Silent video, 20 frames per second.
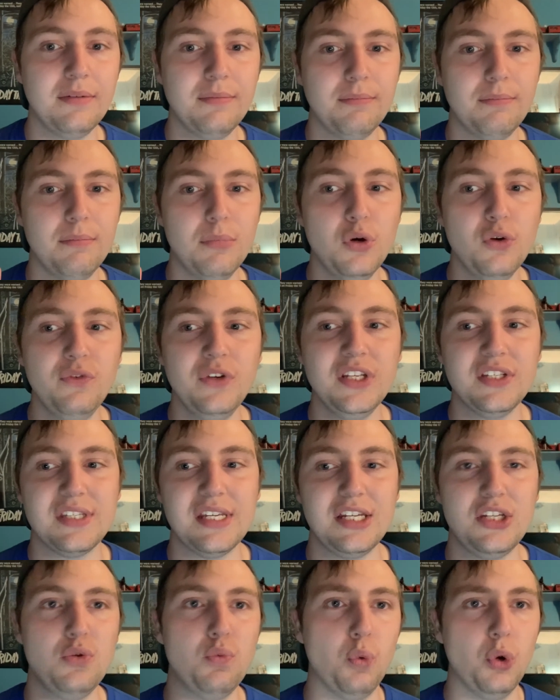movies that
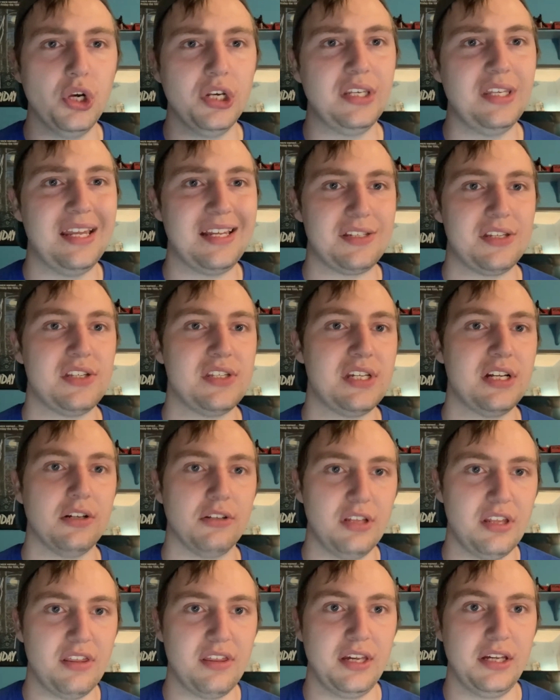you wouldn't
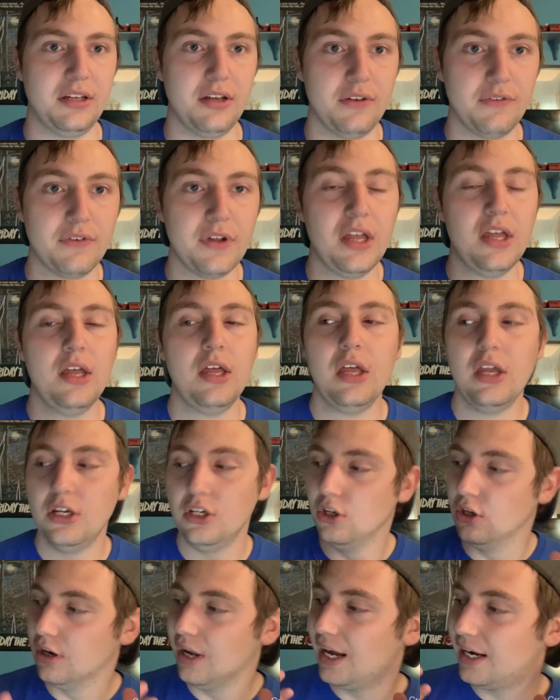necessarily think of.
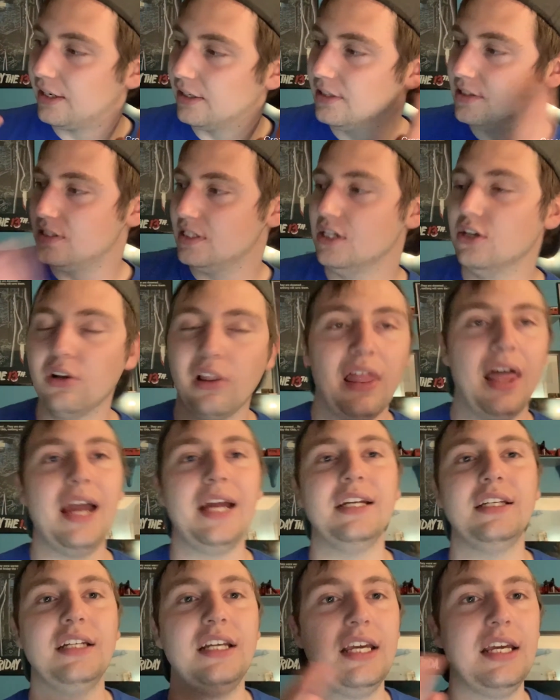You're not going to see your
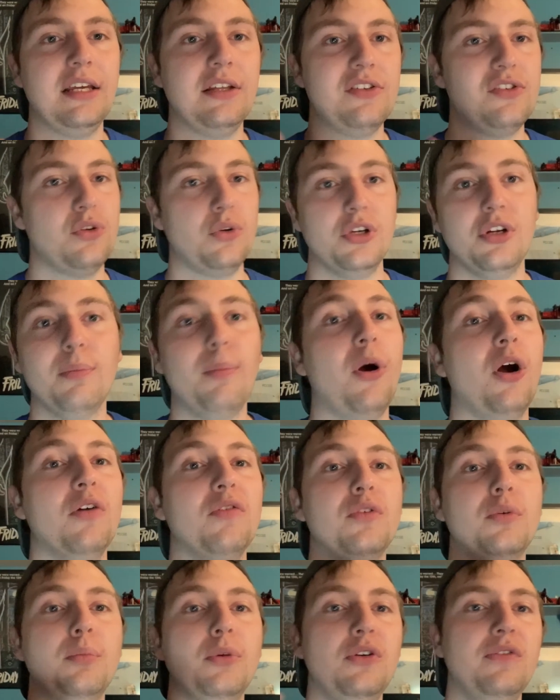Lion Kings or your
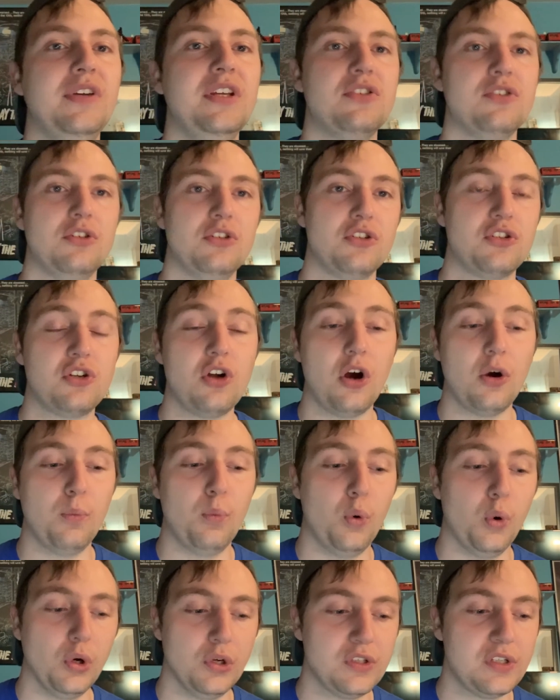Marvel movies or your Star
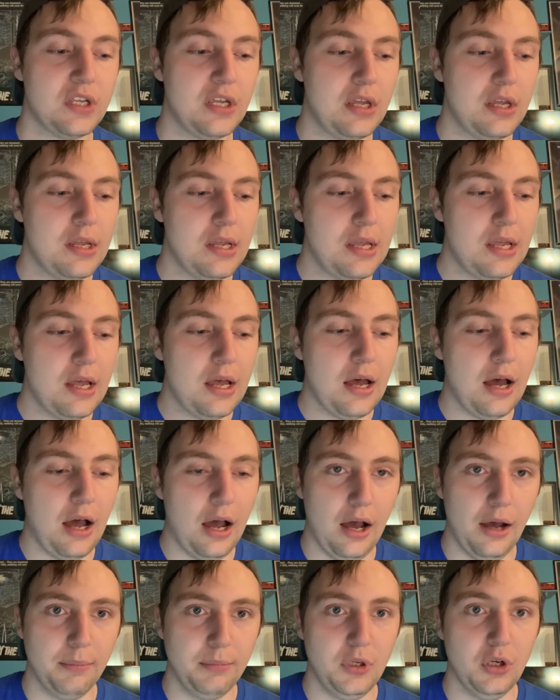Wars.
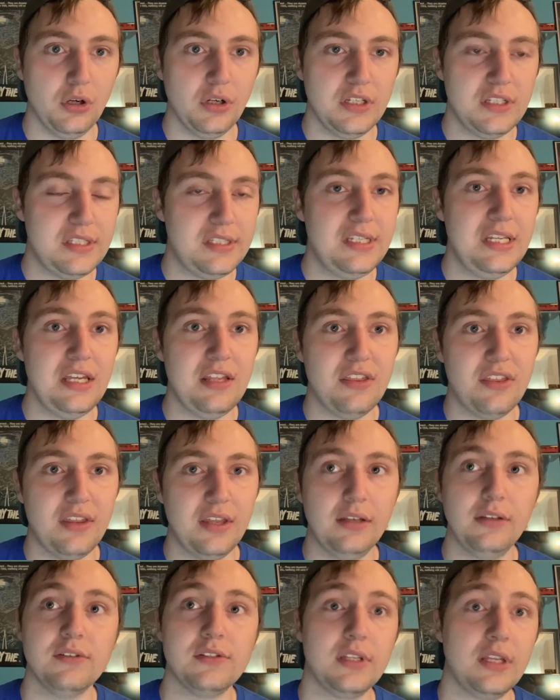You're going to see
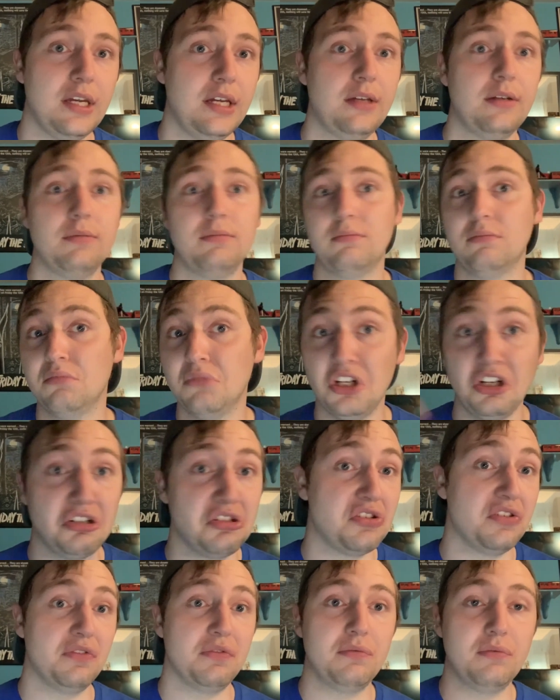things like
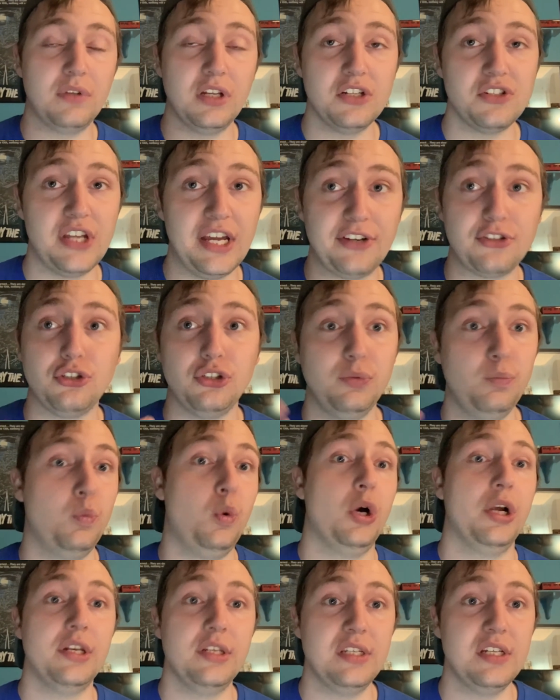there's actually
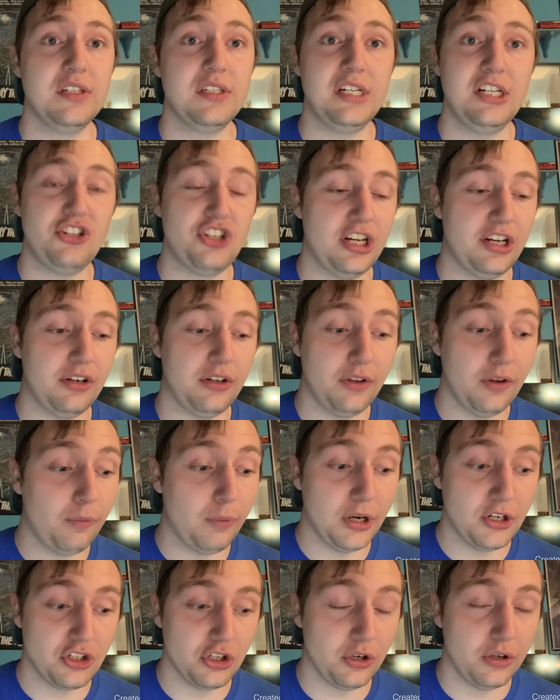one Disney Channel
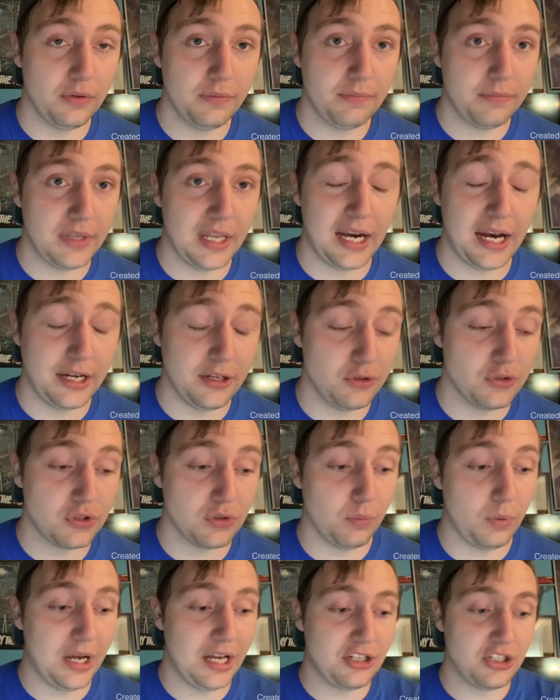original that I used to
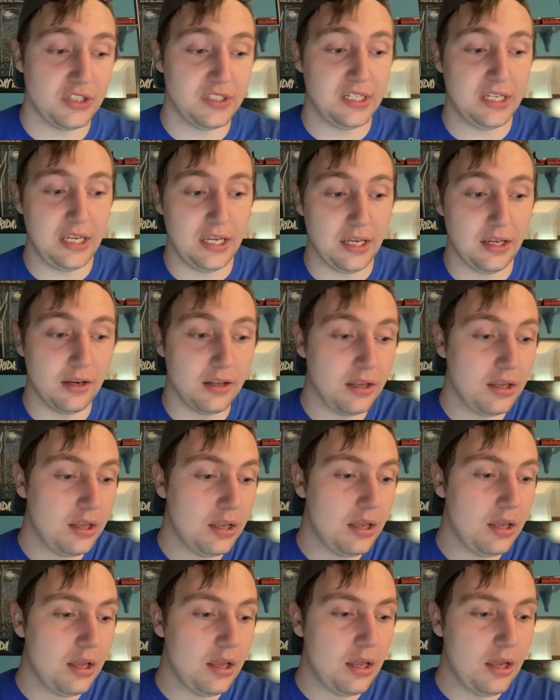watch as a kid,
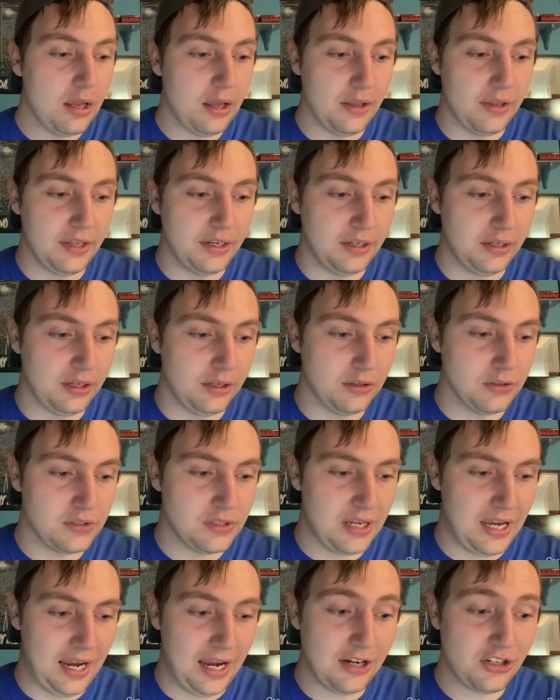and then there's
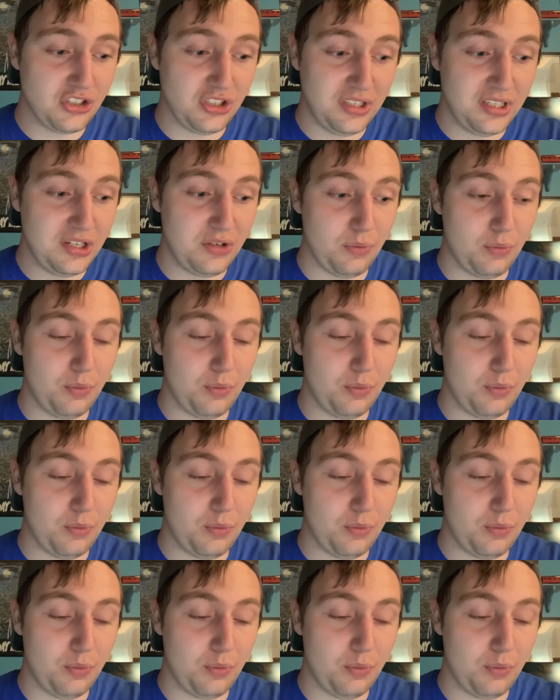actually